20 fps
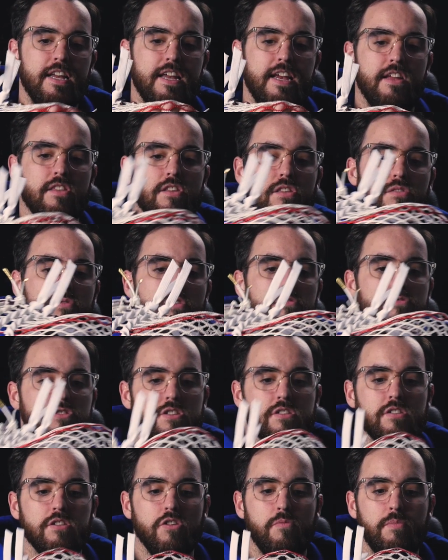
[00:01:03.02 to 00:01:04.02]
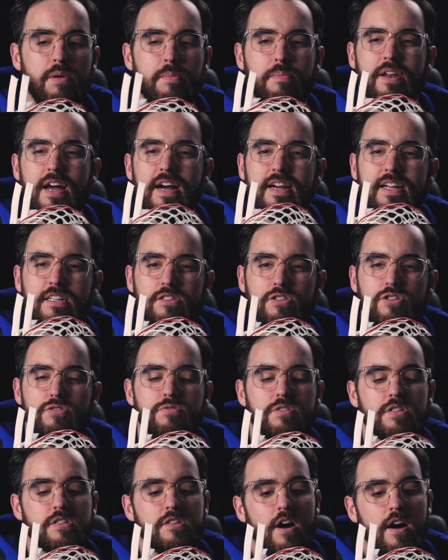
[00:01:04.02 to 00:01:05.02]
in the throat just a little bit, but not get too
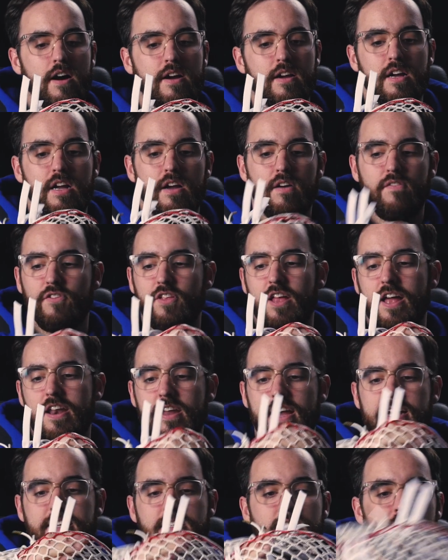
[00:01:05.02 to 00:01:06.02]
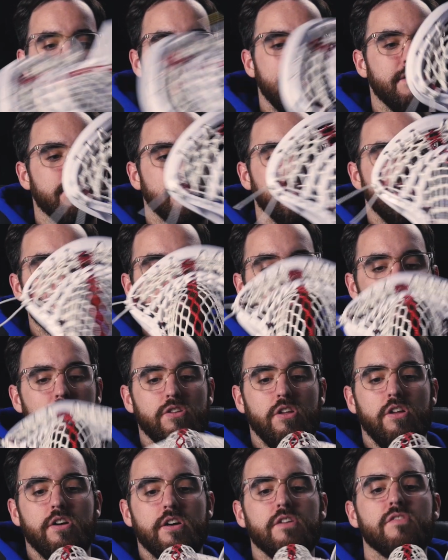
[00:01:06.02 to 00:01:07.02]
stuck for that nice clean release you're
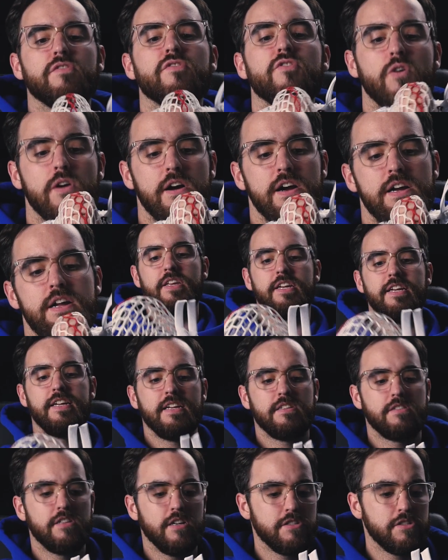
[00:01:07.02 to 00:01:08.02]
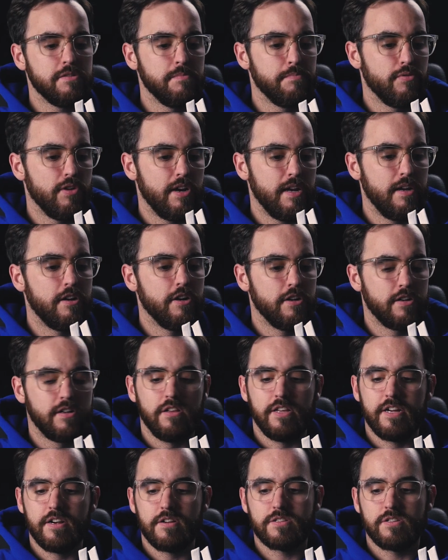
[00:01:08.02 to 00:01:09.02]
looking for. He does some pretty good
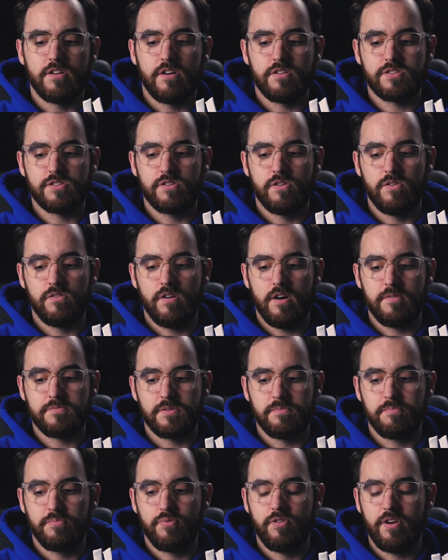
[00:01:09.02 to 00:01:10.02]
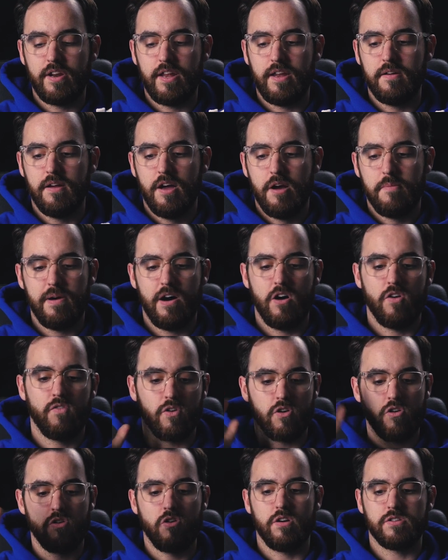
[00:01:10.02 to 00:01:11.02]
clears and also um, some pretty powerful
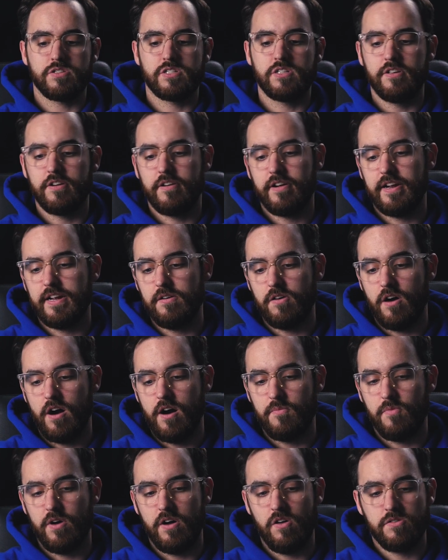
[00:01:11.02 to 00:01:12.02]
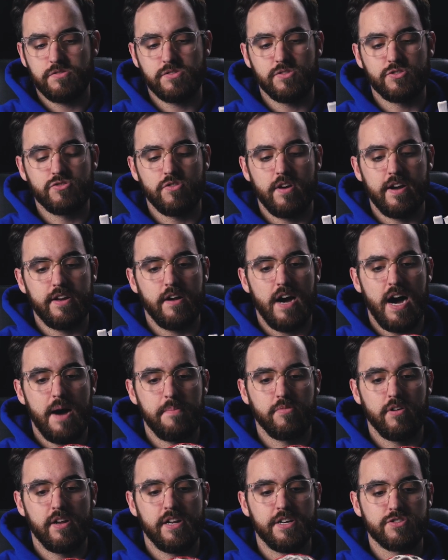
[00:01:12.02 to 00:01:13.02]
cross clearing um, while also trying to
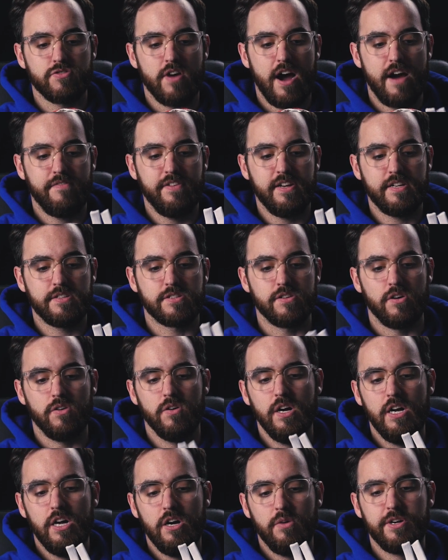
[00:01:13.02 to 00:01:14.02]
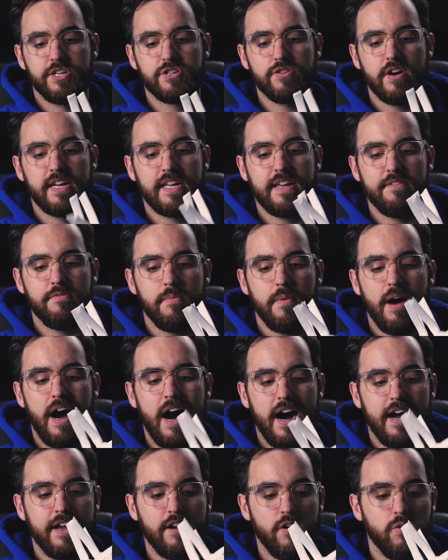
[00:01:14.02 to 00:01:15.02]
operate in traffic. So we try to give him a
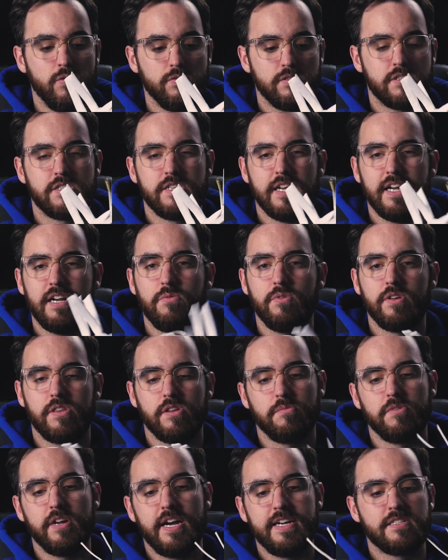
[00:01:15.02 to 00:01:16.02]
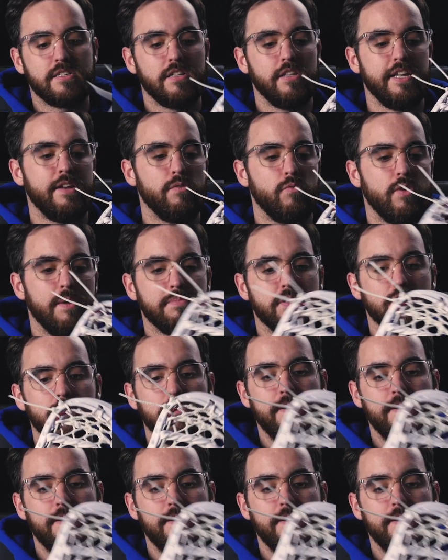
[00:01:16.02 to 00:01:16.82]
high hold stick with a nice clean whip to